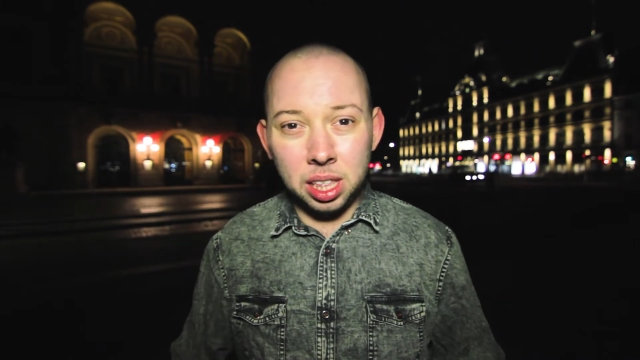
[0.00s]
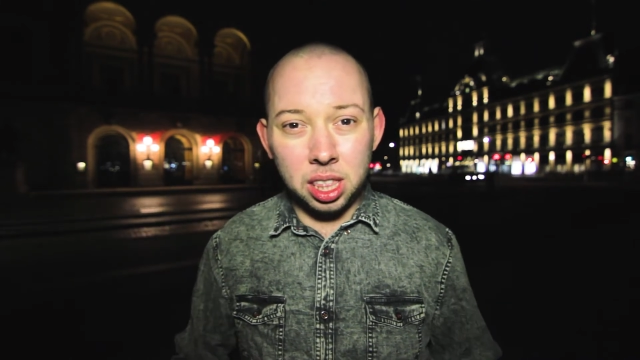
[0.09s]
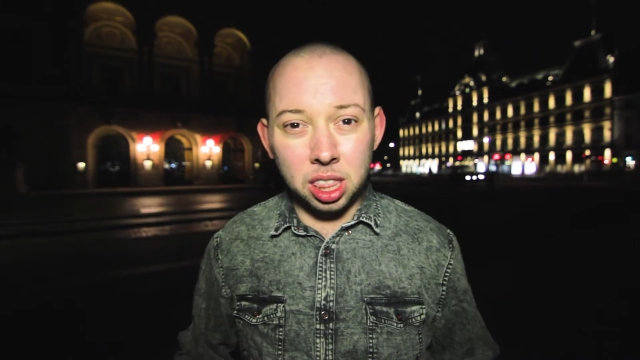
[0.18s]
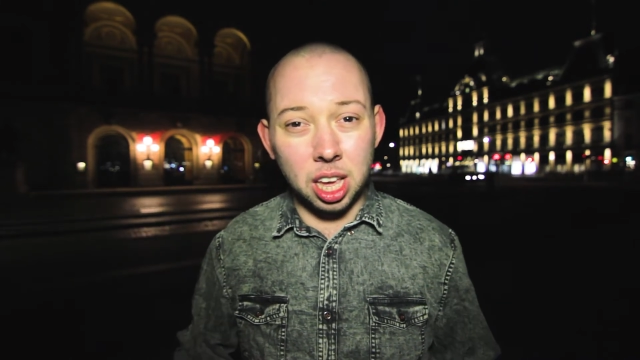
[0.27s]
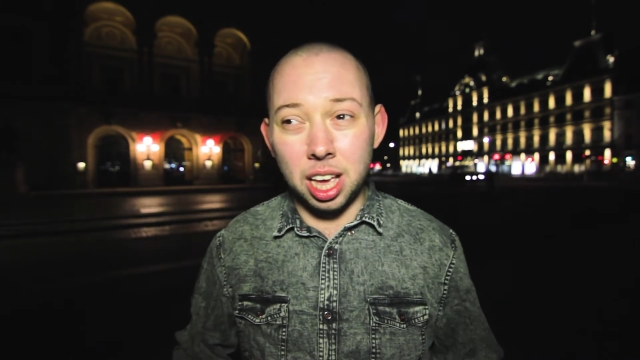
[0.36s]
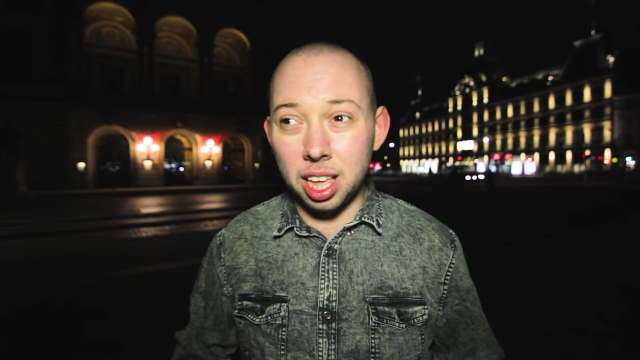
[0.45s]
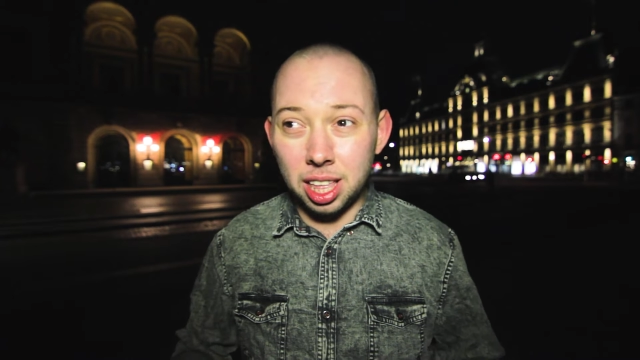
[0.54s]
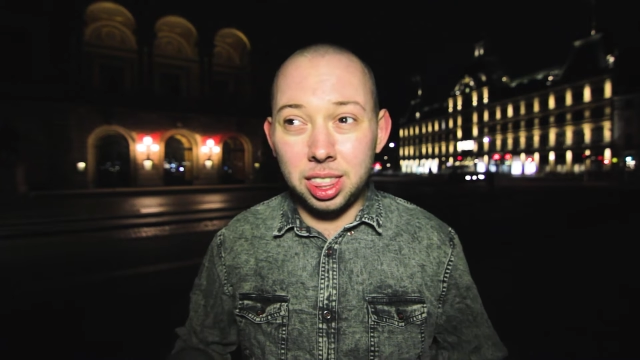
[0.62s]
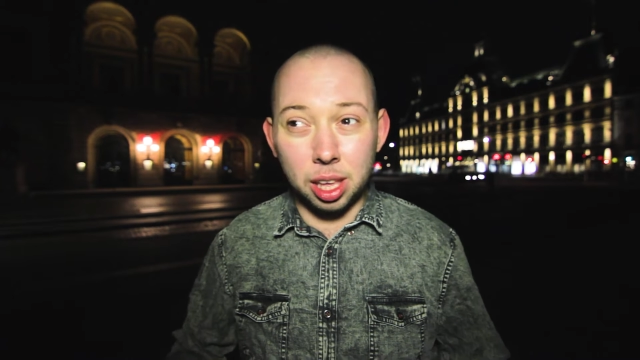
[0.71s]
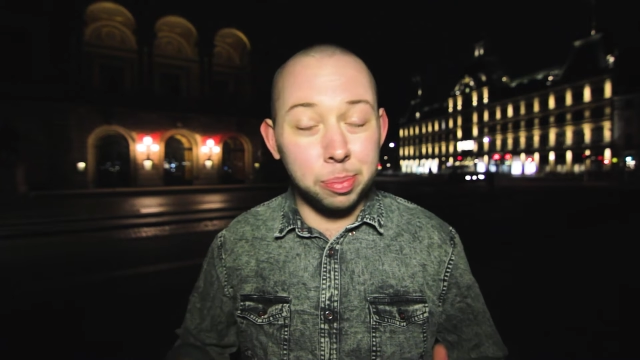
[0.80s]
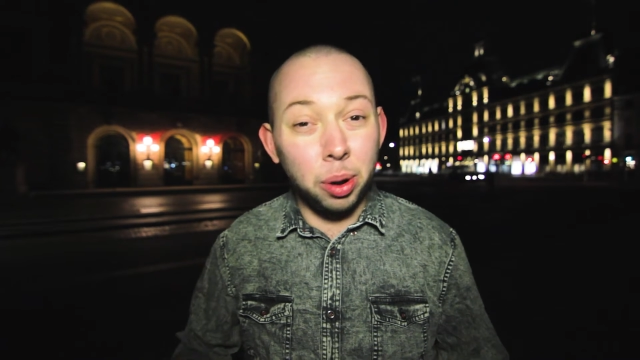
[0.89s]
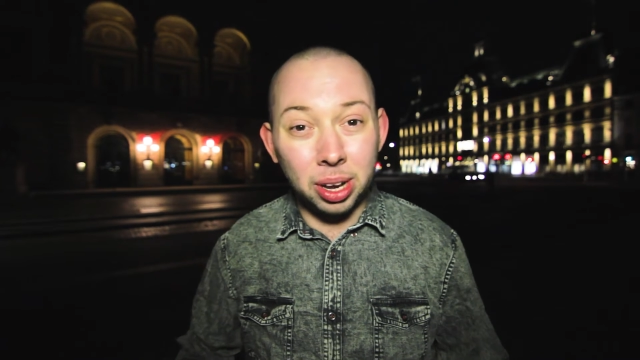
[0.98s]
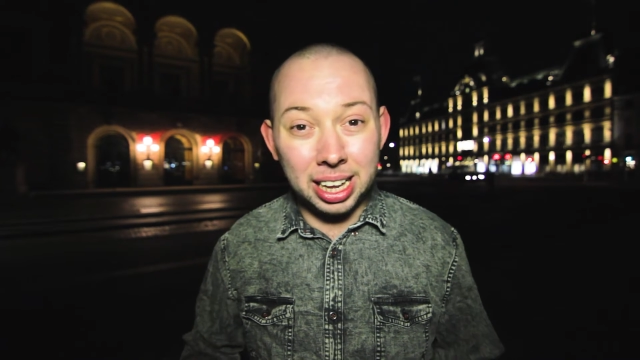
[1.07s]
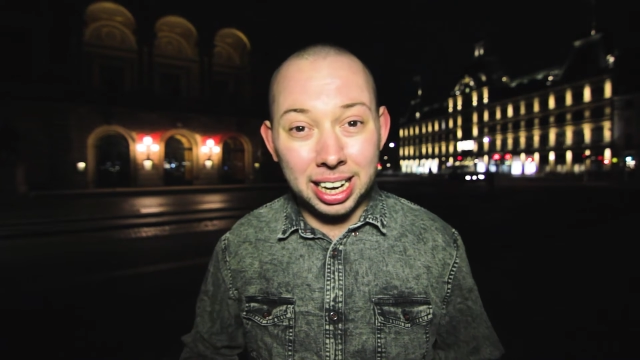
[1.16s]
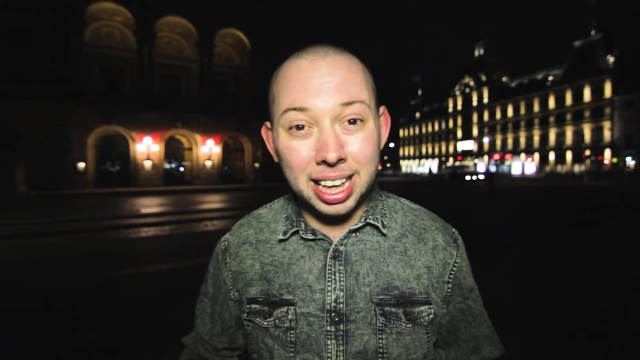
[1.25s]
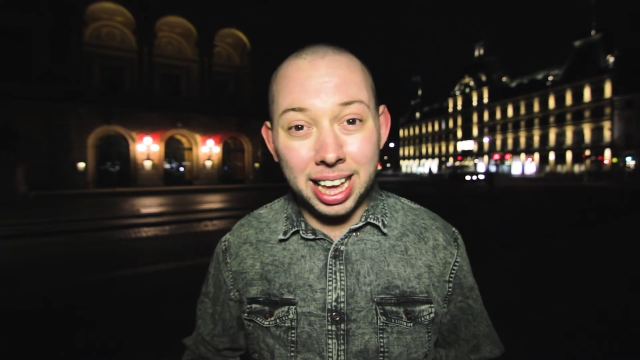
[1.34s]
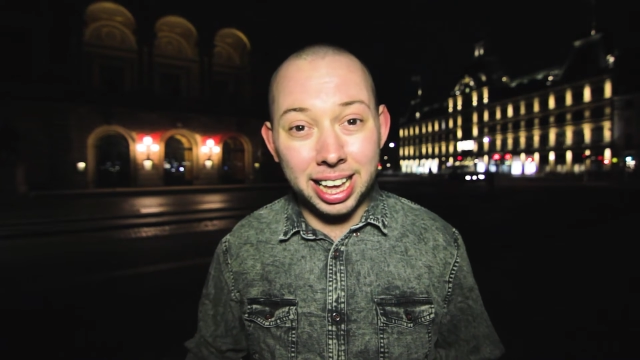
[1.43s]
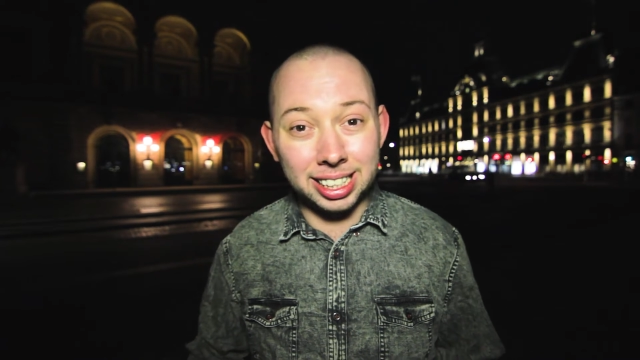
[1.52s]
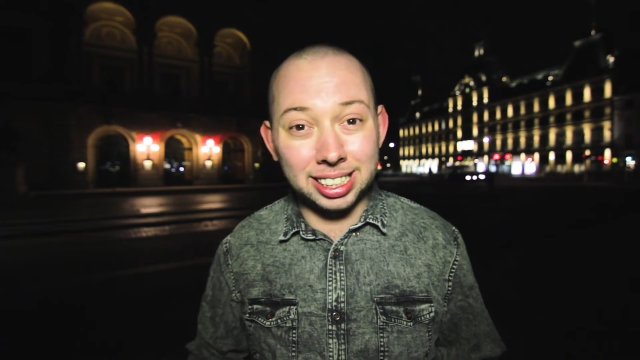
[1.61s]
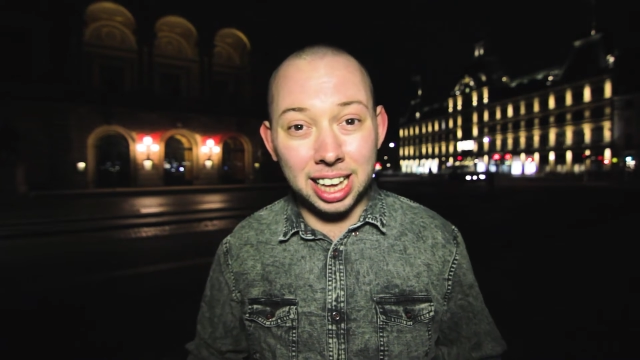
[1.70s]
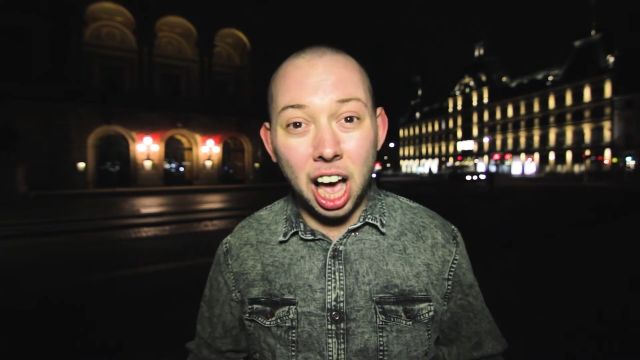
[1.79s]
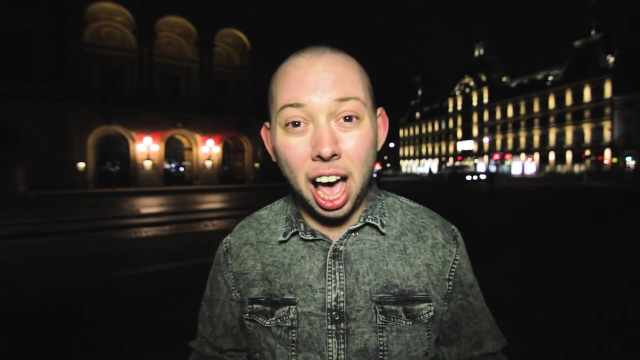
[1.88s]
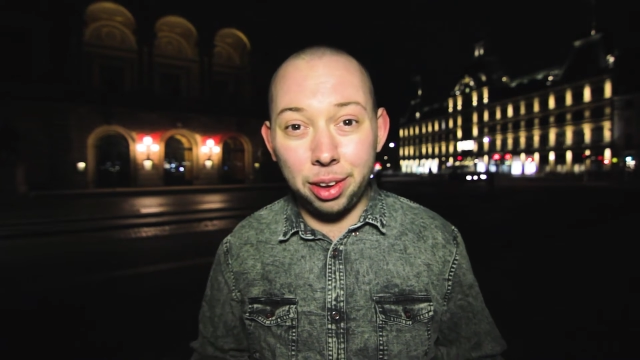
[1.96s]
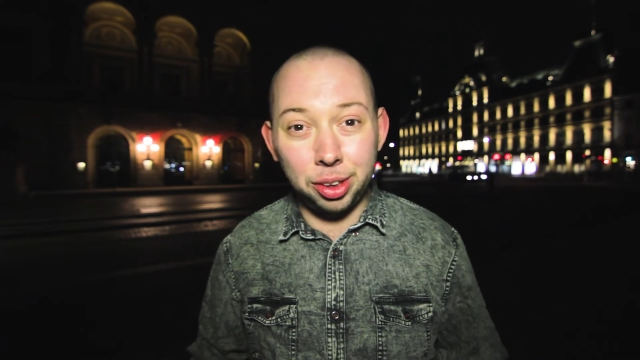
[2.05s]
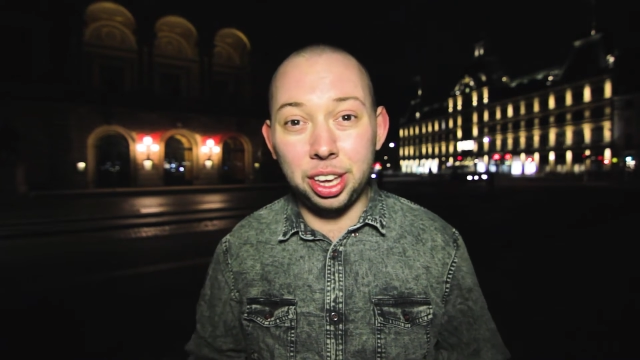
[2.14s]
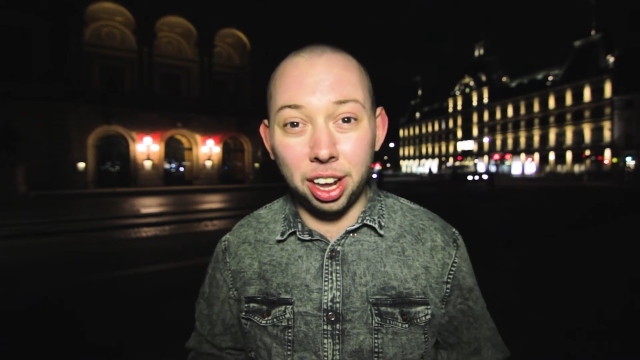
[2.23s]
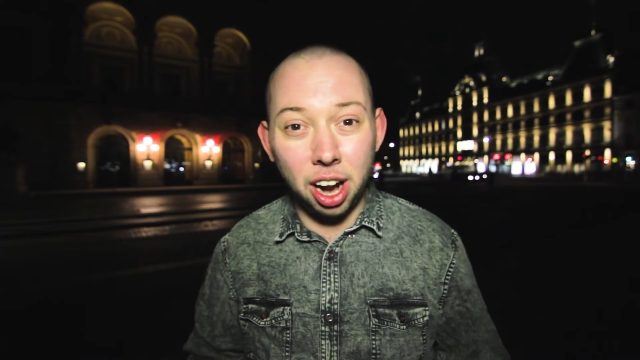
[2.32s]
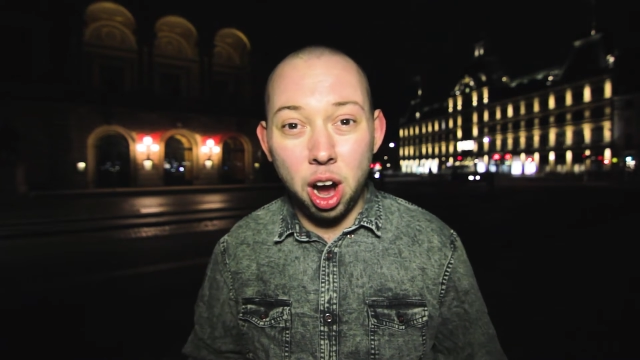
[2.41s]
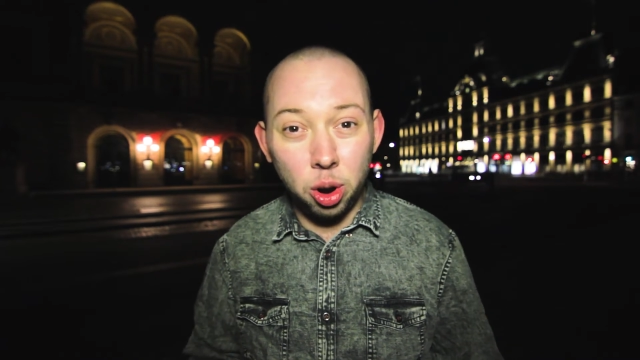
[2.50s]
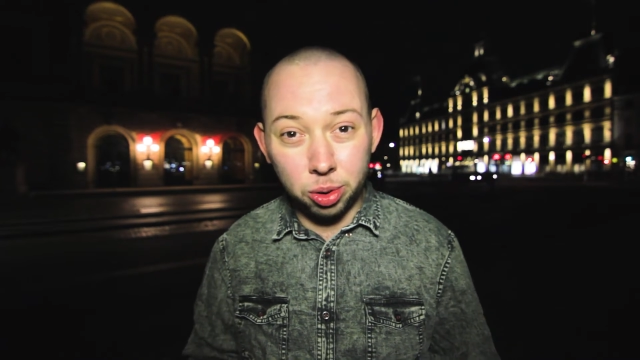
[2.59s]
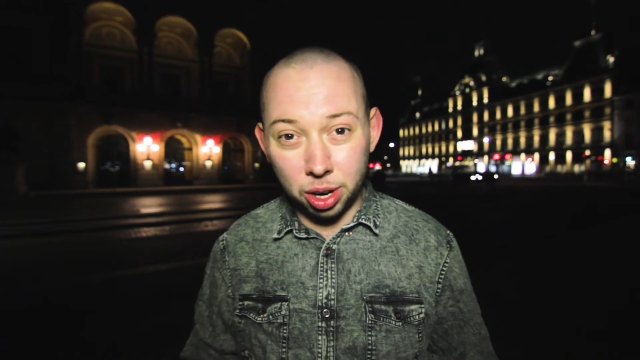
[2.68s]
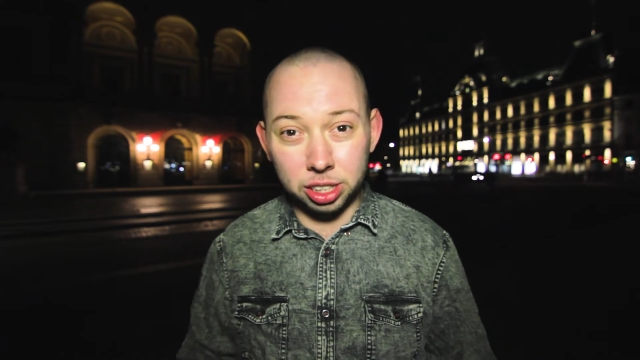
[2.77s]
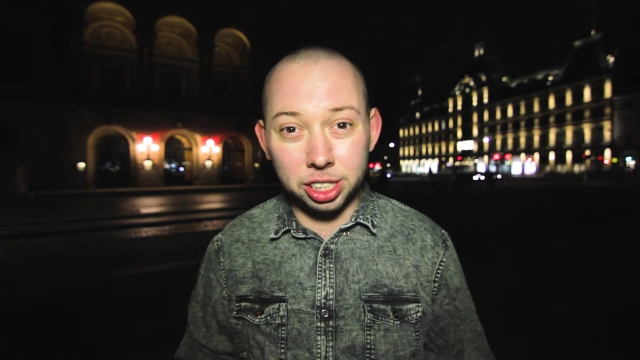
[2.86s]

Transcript: The point is, how are you going to hold on